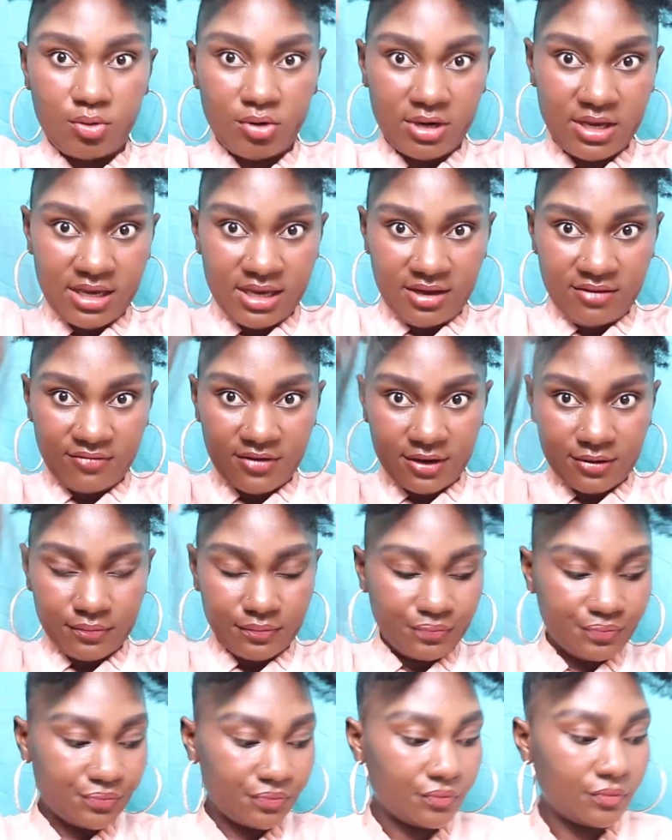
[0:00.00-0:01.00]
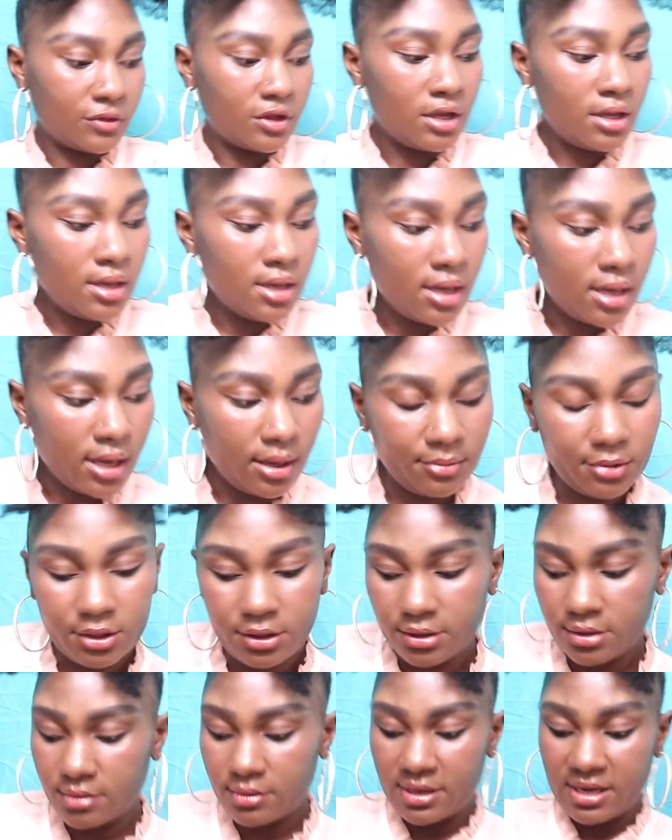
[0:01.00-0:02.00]
They're pretty even. I'm
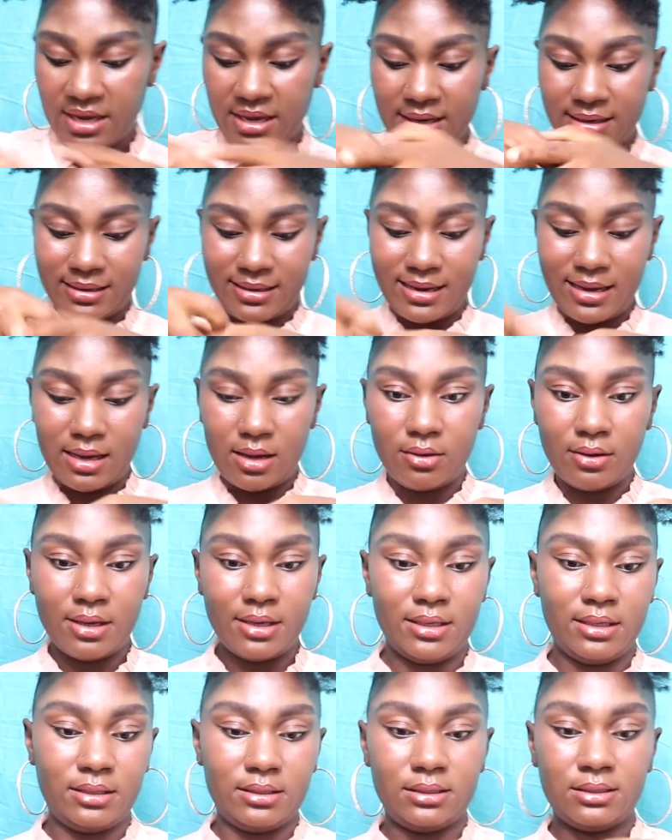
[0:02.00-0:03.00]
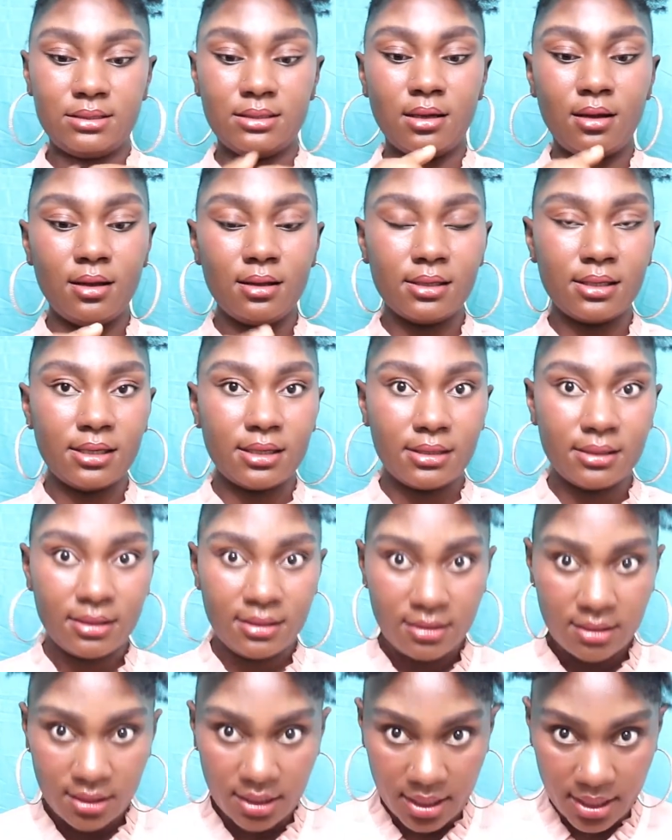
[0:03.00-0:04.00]
gonna go ahead now and install it,
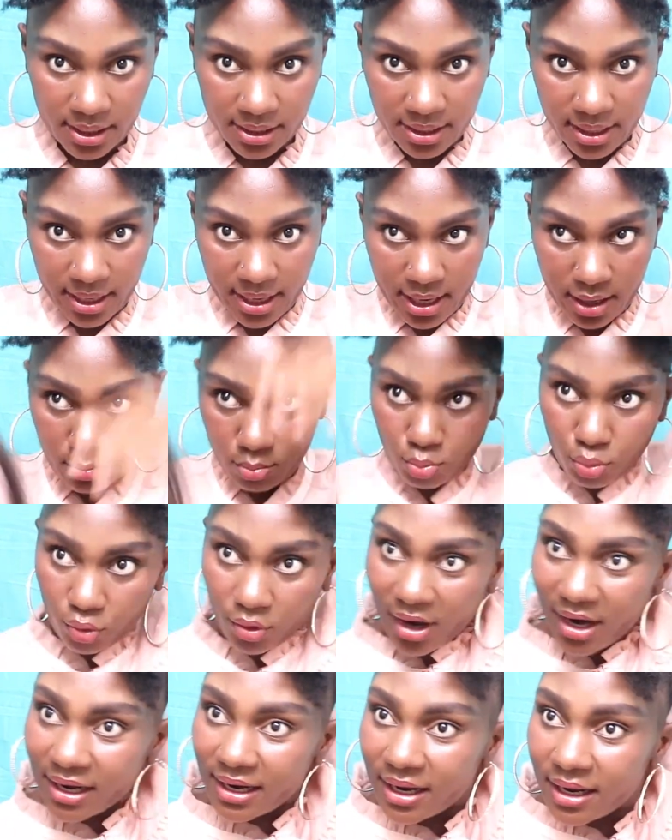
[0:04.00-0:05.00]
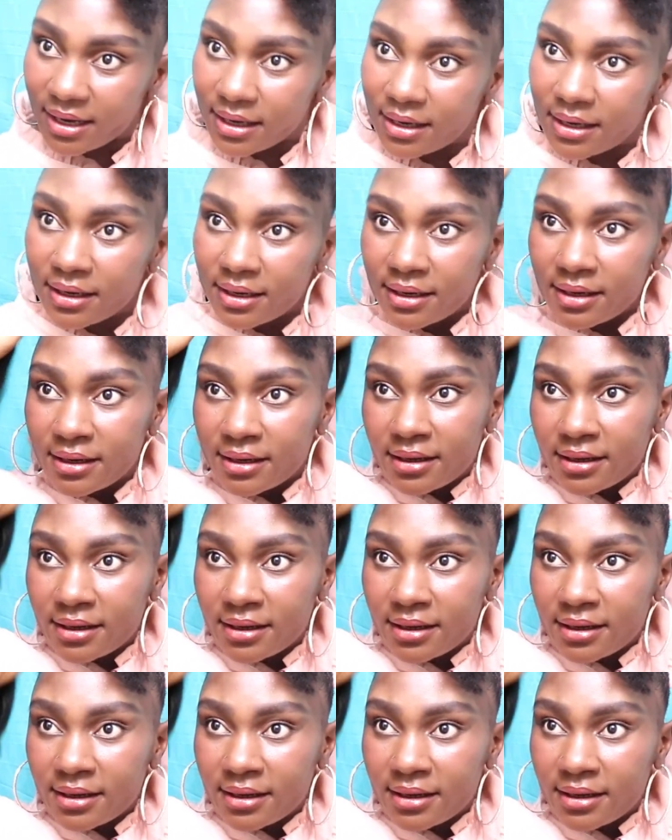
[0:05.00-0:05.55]
aka braid it.